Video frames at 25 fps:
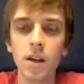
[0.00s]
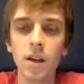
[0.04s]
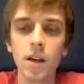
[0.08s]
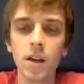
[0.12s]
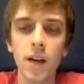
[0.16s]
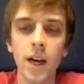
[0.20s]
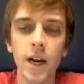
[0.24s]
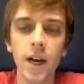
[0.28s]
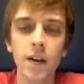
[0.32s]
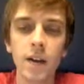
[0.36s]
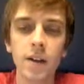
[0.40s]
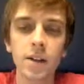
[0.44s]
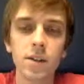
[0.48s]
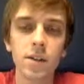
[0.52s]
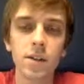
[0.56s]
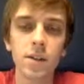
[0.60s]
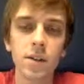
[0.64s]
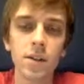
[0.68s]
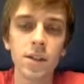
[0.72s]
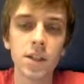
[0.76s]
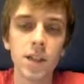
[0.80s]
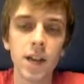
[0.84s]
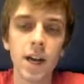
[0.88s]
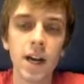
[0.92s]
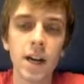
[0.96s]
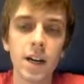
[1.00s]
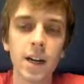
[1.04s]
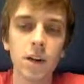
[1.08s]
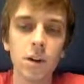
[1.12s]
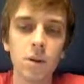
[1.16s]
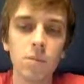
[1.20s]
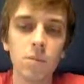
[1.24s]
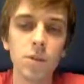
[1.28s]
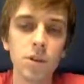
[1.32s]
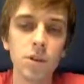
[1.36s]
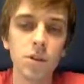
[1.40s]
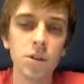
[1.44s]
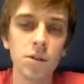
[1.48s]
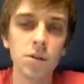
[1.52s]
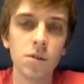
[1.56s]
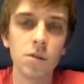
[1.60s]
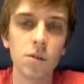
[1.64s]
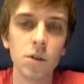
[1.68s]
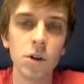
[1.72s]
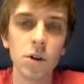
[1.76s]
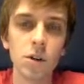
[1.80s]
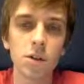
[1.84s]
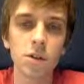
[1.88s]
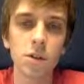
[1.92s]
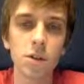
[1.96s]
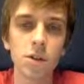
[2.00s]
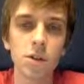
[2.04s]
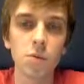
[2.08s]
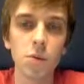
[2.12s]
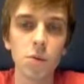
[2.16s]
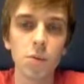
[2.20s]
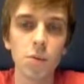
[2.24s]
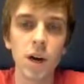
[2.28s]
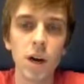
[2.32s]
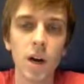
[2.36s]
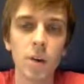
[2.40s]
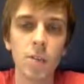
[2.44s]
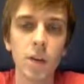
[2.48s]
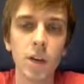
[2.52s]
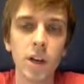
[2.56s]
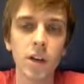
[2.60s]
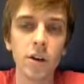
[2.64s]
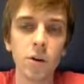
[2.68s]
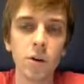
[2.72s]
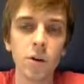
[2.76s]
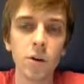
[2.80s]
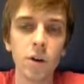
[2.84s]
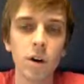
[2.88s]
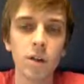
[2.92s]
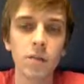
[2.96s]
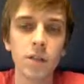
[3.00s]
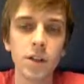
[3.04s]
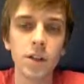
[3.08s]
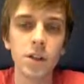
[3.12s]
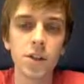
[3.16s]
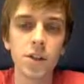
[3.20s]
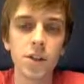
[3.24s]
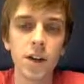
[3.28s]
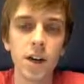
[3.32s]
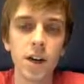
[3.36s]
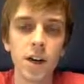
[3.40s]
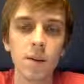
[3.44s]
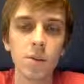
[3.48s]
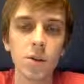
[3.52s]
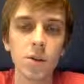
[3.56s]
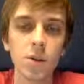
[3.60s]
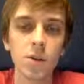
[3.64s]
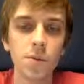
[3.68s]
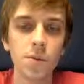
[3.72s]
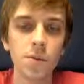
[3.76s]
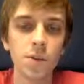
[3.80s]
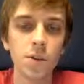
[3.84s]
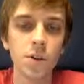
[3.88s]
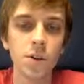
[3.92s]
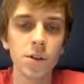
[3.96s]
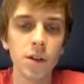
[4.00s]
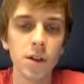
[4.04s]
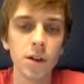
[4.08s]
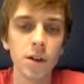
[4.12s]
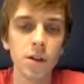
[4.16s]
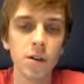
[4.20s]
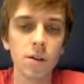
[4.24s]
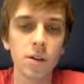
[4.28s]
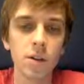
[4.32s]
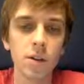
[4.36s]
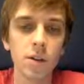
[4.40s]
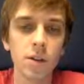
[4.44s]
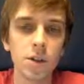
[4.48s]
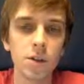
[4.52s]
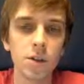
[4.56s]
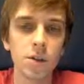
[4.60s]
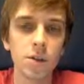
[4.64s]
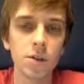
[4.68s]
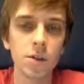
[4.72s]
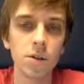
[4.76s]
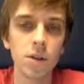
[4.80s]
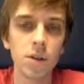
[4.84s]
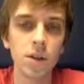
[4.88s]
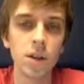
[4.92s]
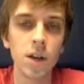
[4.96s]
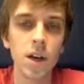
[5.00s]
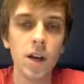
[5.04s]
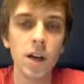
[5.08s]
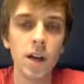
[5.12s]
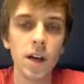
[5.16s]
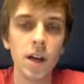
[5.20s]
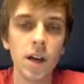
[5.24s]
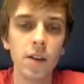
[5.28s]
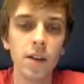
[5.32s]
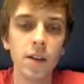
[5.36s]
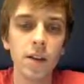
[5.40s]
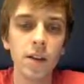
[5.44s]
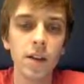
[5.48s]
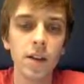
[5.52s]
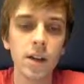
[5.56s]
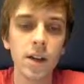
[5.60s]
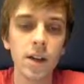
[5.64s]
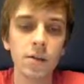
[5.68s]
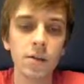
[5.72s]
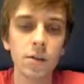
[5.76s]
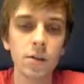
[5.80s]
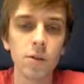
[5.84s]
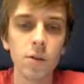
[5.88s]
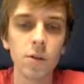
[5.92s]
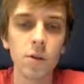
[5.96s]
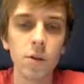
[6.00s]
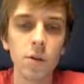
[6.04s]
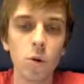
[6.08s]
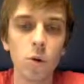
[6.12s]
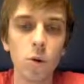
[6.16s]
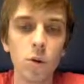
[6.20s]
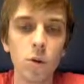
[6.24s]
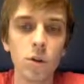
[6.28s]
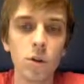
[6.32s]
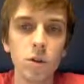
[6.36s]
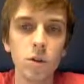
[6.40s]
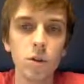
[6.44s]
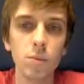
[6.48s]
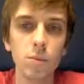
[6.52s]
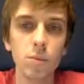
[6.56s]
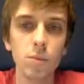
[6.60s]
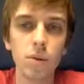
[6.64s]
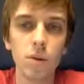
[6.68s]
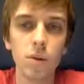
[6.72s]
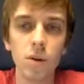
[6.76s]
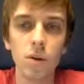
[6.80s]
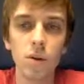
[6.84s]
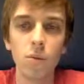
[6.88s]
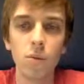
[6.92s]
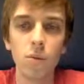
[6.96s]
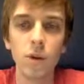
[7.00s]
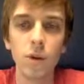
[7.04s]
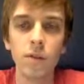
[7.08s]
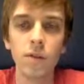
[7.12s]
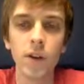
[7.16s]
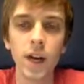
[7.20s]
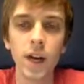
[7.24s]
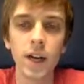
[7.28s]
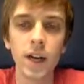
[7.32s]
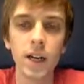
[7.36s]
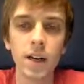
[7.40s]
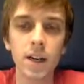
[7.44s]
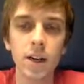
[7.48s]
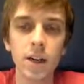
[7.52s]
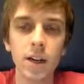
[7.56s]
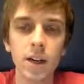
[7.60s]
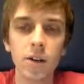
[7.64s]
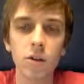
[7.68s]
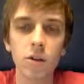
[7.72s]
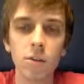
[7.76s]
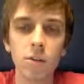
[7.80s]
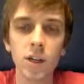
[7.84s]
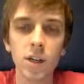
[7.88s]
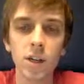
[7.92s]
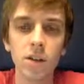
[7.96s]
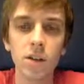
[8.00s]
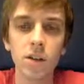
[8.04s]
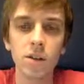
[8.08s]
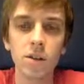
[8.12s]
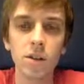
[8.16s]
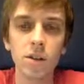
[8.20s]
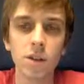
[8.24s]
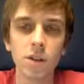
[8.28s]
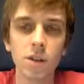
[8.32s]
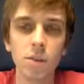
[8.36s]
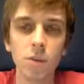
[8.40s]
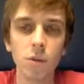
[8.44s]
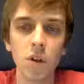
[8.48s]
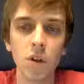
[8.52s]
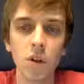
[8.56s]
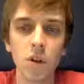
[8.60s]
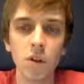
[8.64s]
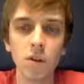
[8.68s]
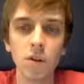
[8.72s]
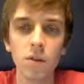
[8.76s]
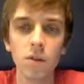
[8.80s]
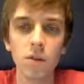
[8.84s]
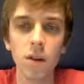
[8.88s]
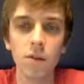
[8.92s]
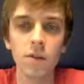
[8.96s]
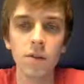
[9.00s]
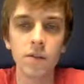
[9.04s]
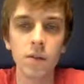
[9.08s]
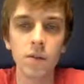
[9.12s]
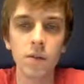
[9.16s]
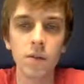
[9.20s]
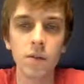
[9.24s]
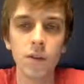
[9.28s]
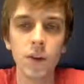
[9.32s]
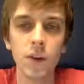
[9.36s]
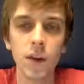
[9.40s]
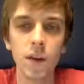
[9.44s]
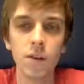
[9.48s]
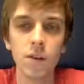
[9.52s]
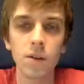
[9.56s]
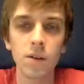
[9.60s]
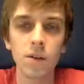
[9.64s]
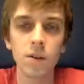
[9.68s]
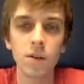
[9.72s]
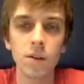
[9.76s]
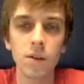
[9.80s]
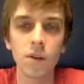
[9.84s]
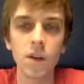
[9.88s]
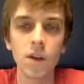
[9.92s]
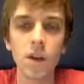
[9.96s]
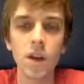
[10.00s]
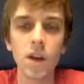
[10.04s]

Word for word: Adding to the stack helps us traverse because we're popping a node off each time and traversing on all the children. And then after the whole loop, we've incremented our sum with all the left node values.